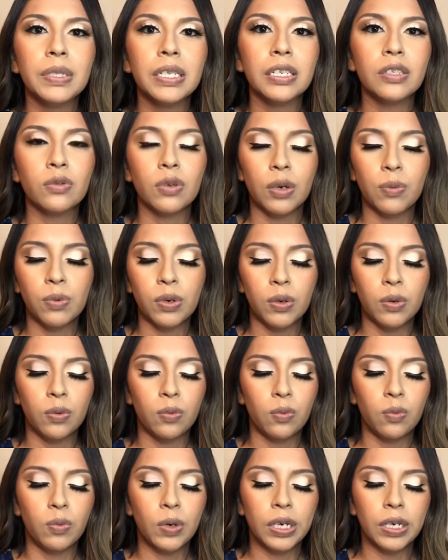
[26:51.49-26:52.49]
so I would
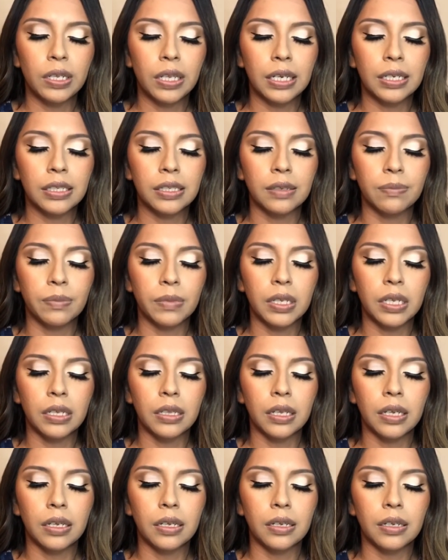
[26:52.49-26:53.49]
wear like something
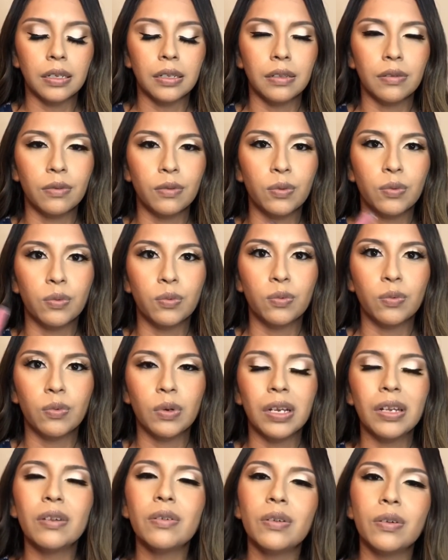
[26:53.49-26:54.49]
like a, I
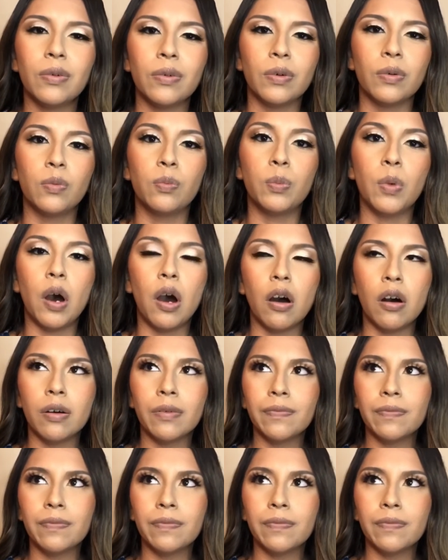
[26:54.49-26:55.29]
don't know, a mauve